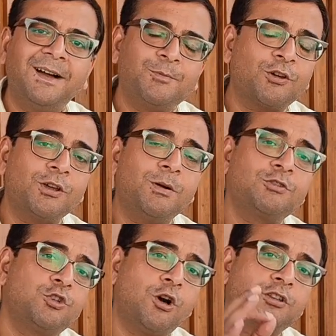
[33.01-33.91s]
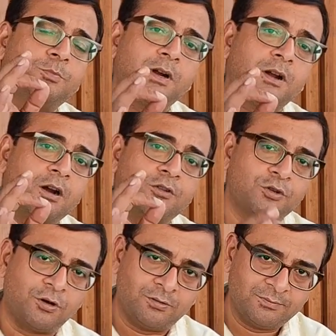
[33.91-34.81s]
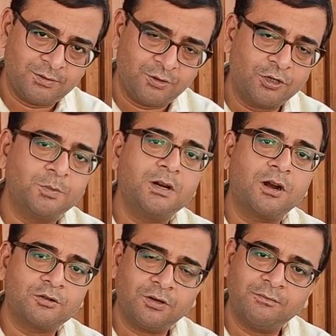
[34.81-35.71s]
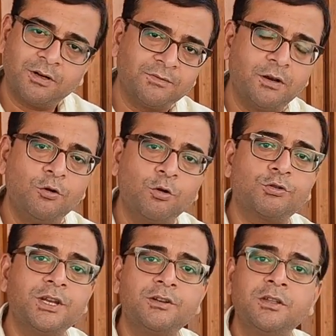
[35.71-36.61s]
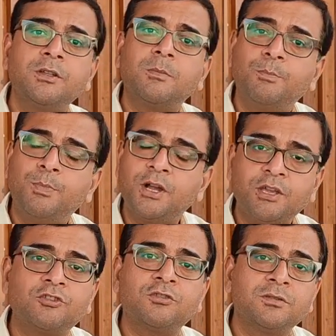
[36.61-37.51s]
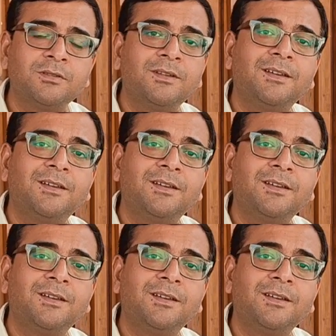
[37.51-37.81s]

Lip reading: I'm talking about George Bernard Shaw. George Bernard Shaw, one of the noted British,